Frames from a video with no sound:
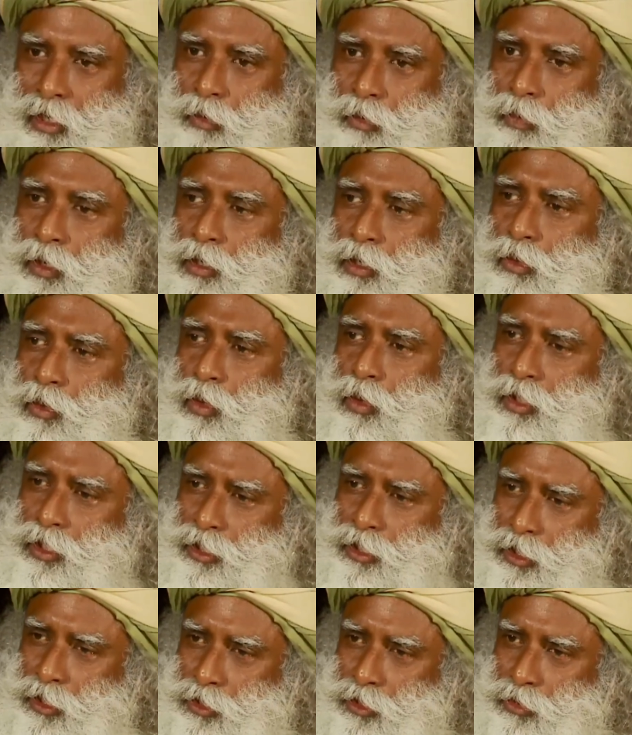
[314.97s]
When
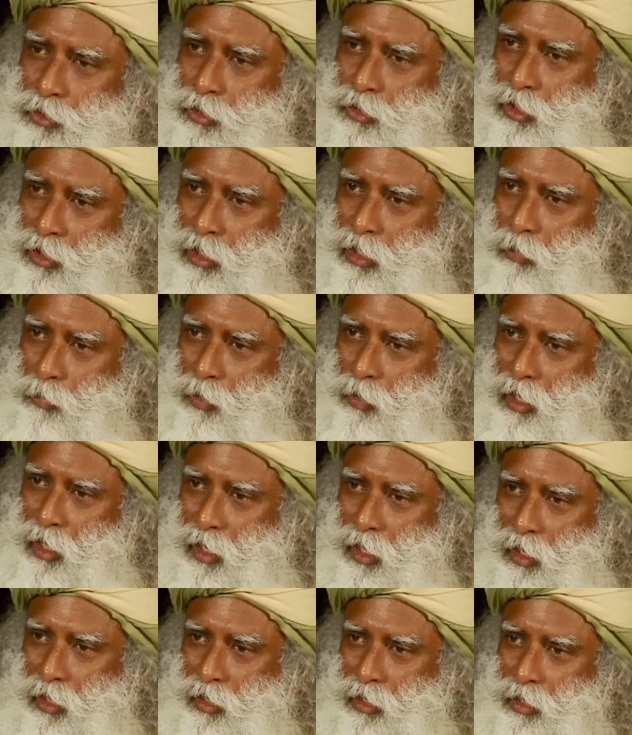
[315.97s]
quantities do not
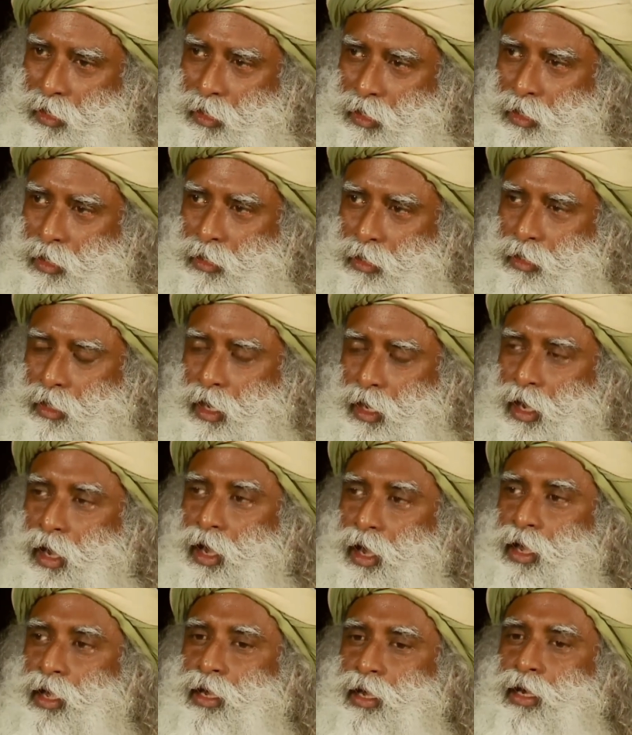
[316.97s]
apply, the
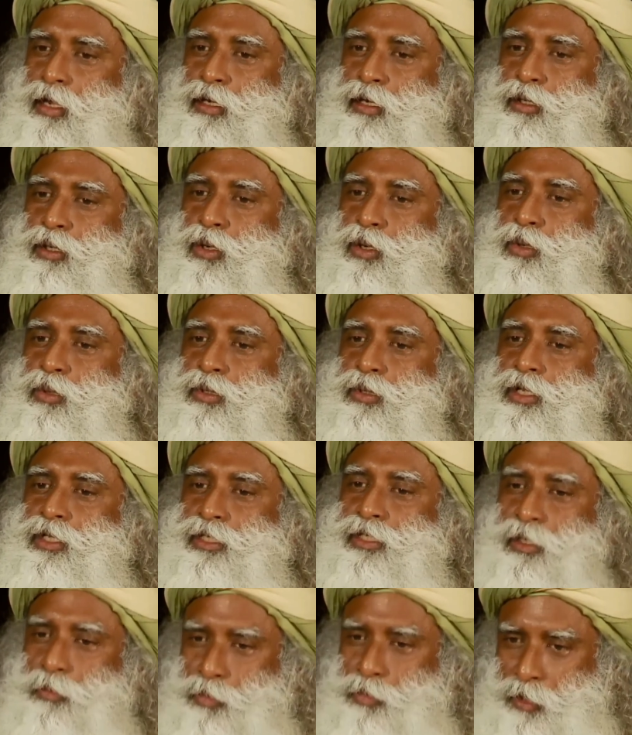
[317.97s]
high and low
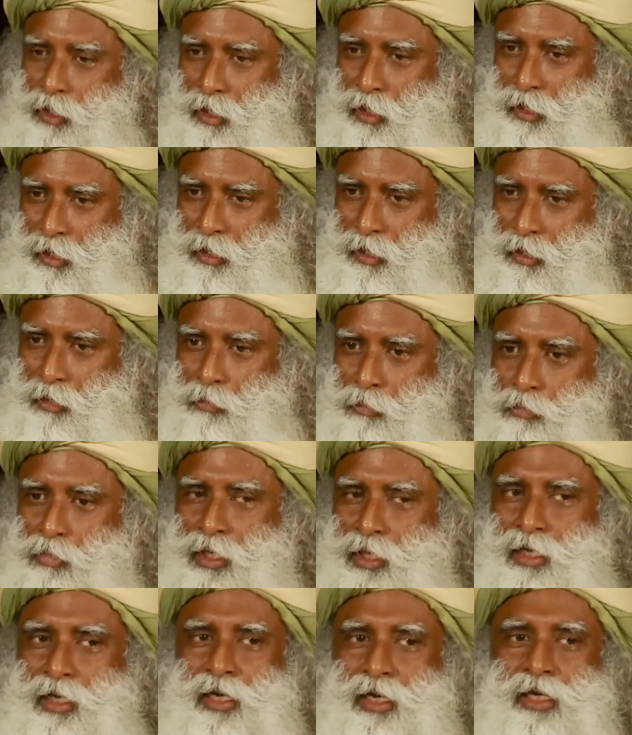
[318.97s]
disappear,
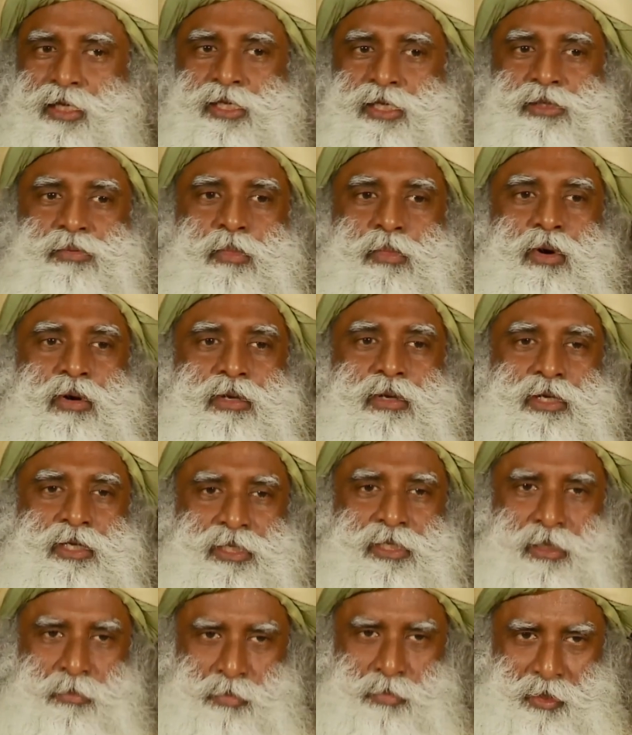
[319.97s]
big and small
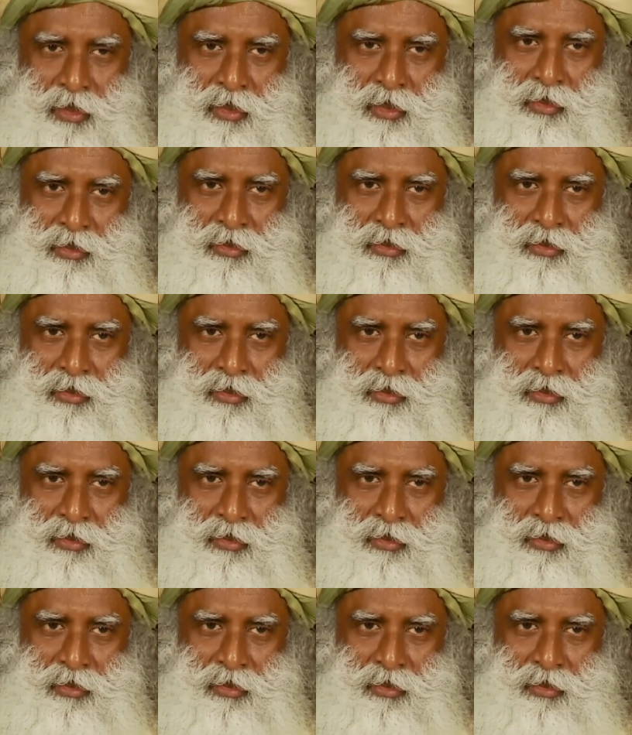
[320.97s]
disappear.